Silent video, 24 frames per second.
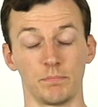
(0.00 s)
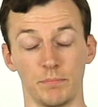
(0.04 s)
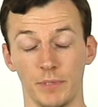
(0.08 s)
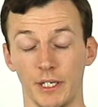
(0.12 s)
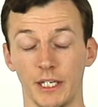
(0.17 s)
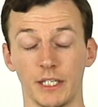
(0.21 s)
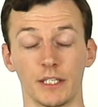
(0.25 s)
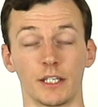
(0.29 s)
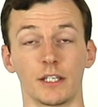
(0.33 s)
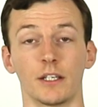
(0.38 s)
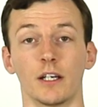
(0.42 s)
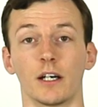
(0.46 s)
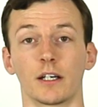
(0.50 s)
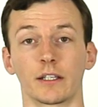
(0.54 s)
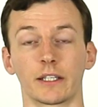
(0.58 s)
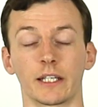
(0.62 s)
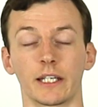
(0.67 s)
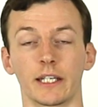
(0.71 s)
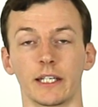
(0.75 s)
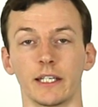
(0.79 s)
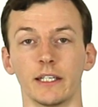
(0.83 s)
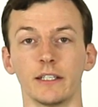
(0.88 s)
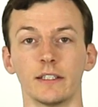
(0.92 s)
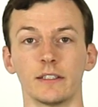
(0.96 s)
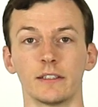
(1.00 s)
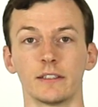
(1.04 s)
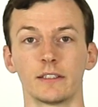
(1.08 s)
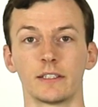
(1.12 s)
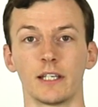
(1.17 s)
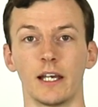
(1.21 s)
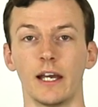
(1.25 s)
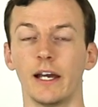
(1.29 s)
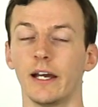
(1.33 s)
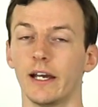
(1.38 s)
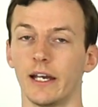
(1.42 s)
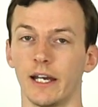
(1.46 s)
being the dog that he is,
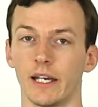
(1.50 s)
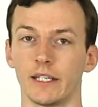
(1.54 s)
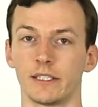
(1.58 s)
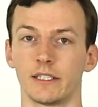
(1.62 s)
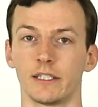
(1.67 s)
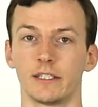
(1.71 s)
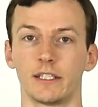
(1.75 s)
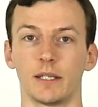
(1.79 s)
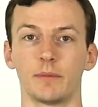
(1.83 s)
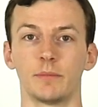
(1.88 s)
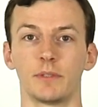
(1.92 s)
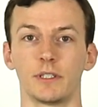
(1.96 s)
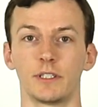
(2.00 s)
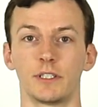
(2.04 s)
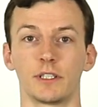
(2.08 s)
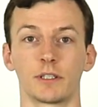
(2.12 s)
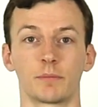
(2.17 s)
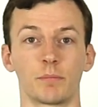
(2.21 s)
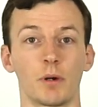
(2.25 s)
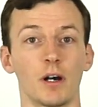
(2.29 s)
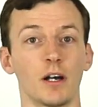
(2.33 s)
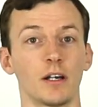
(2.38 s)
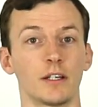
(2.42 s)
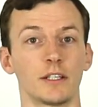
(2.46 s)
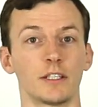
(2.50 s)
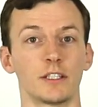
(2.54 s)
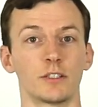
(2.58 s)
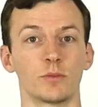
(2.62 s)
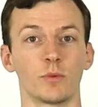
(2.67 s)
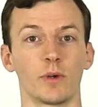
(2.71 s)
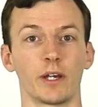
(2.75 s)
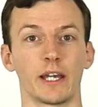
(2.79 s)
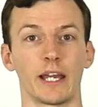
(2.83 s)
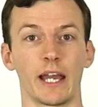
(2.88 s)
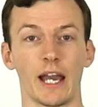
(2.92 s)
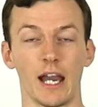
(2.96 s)
has attempted to paw his
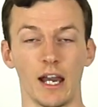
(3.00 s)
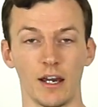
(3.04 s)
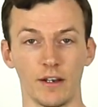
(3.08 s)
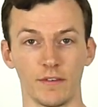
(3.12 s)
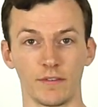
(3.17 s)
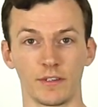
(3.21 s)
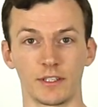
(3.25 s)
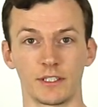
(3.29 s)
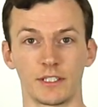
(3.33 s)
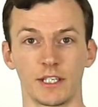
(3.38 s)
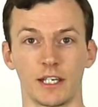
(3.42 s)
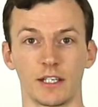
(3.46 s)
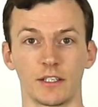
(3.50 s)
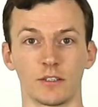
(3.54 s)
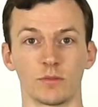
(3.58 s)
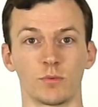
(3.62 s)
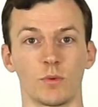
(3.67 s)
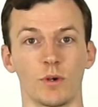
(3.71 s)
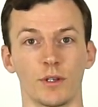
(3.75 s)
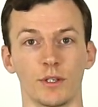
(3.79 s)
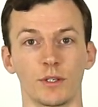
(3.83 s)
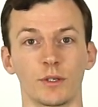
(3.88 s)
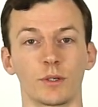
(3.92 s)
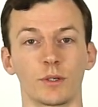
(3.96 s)
way out of the tent while the